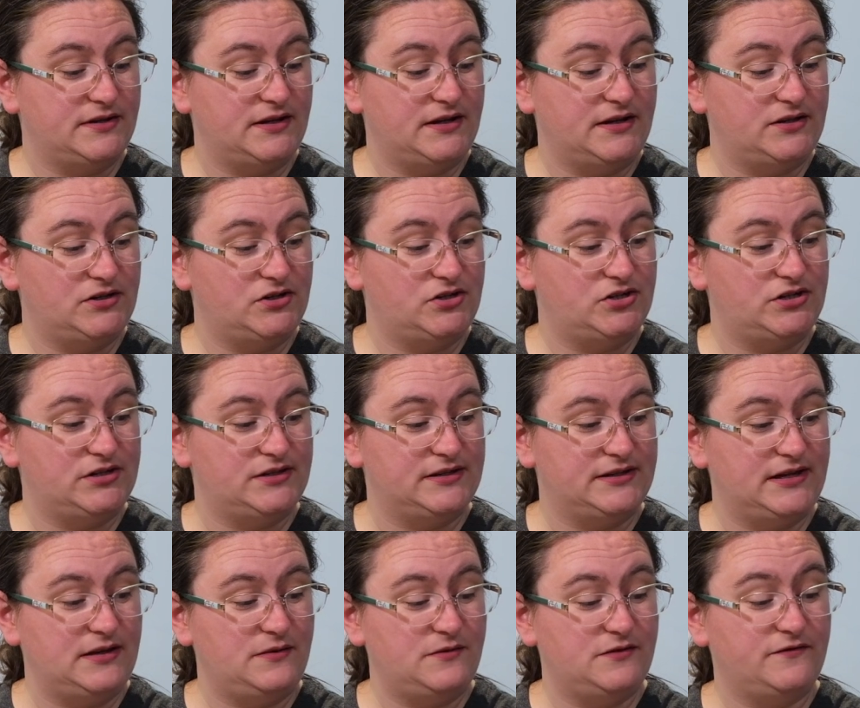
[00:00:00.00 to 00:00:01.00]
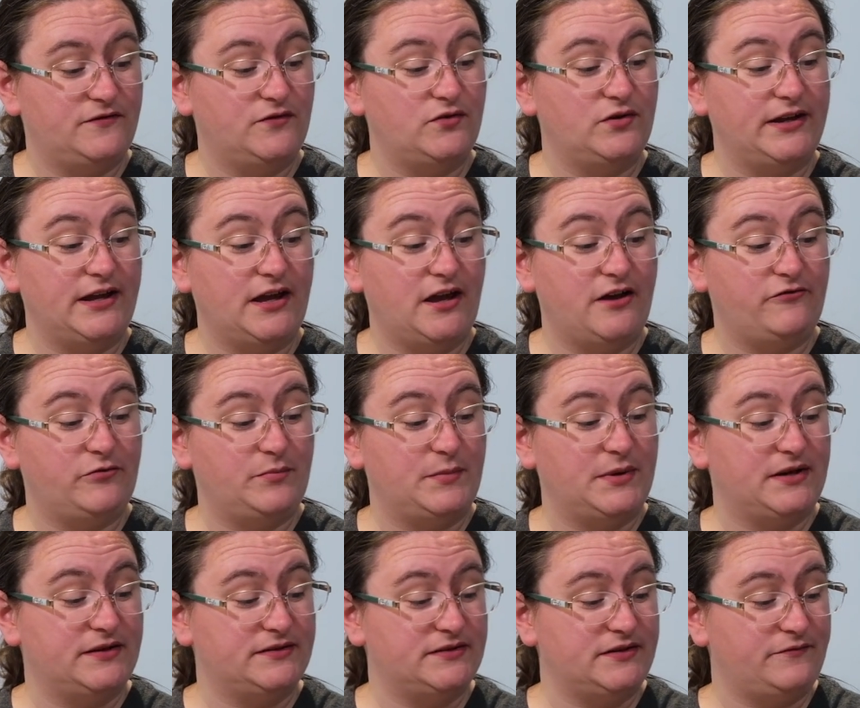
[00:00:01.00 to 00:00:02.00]
And she keeps falling over
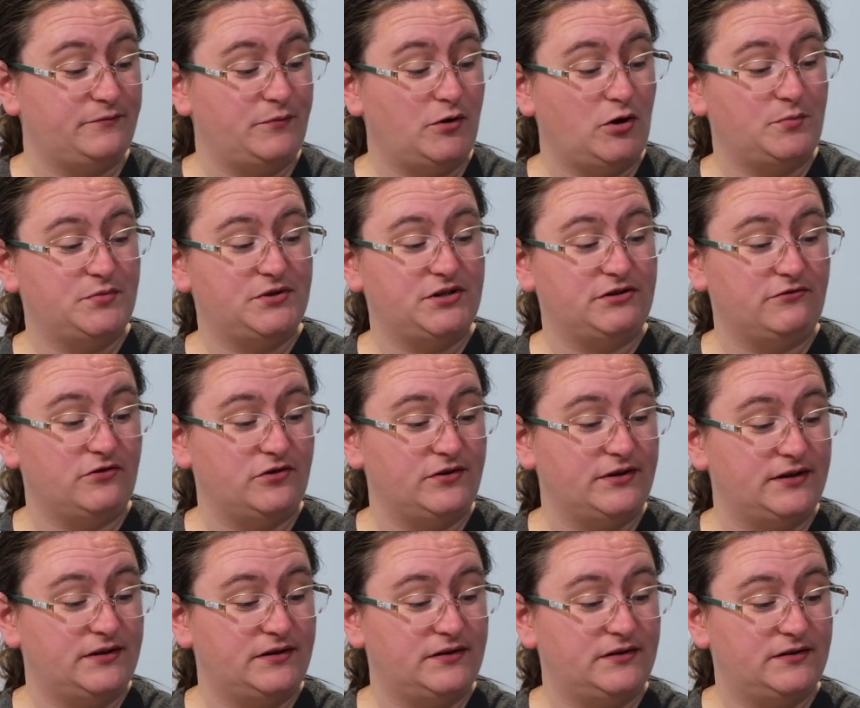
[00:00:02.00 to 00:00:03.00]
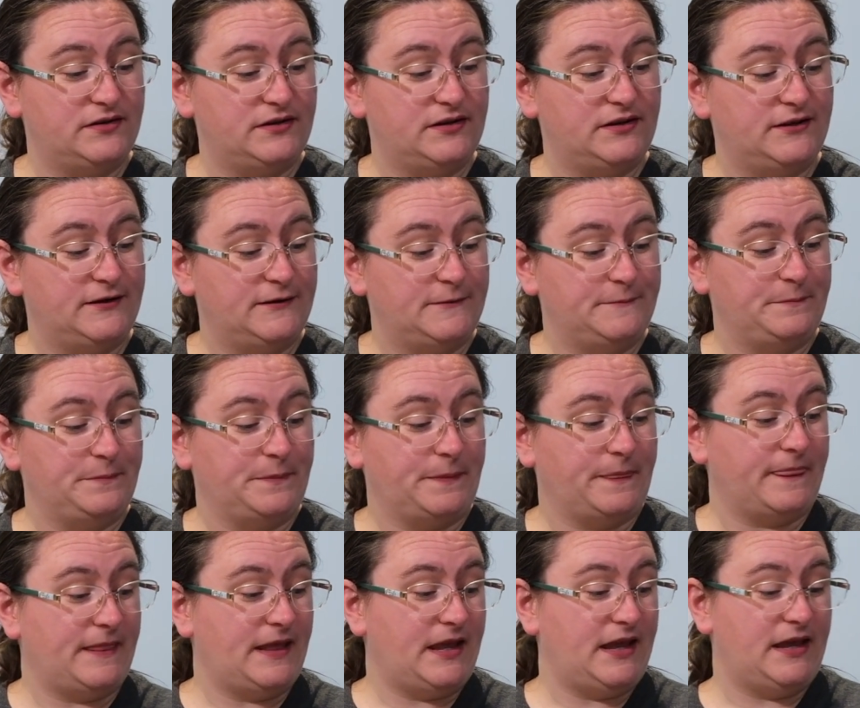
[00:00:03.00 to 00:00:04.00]
because I've popped her on
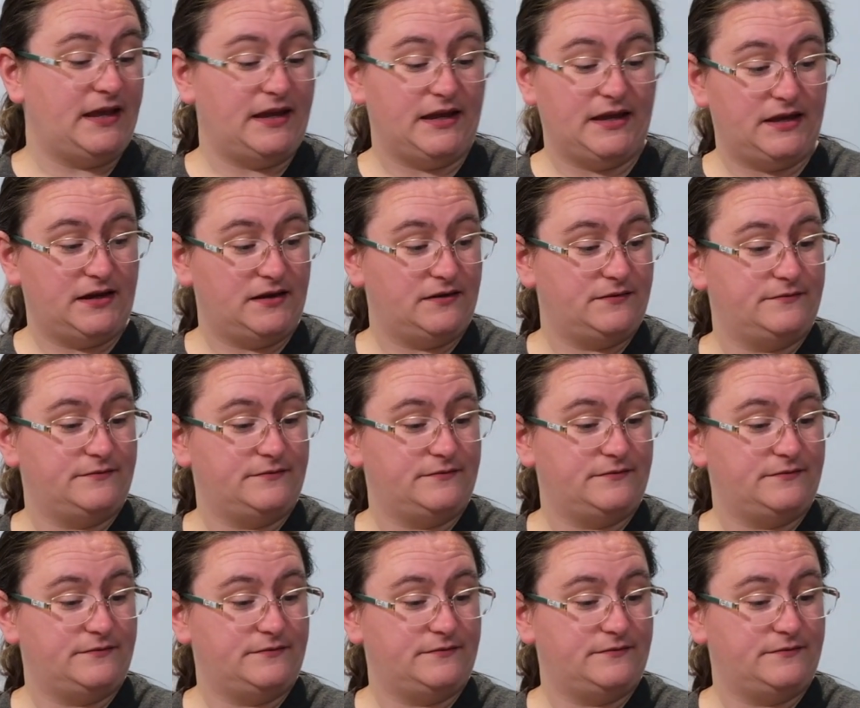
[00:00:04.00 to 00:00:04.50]
a,